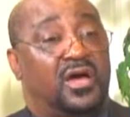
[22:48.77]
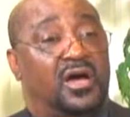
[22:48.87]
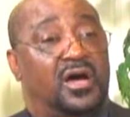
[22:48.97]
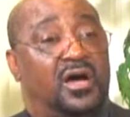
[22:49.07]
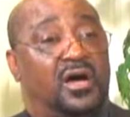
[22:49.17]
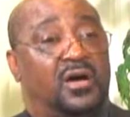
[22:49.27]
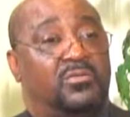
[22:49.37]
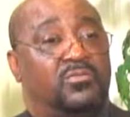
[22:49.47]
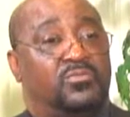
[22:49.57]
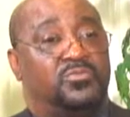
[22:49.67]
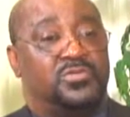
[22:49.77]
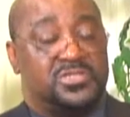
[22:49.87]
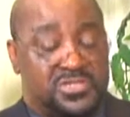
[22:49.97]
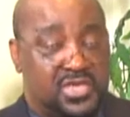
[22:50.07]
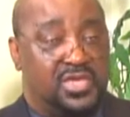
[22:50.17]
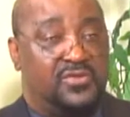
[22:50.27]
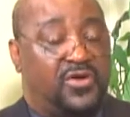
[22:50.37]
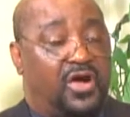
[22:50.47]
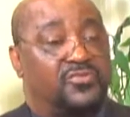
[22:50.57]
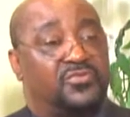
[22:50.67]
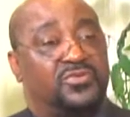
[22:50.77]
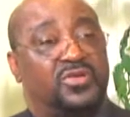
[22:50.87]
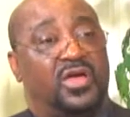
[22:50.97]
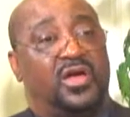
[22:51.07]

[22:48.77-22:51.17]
the city of Hartford,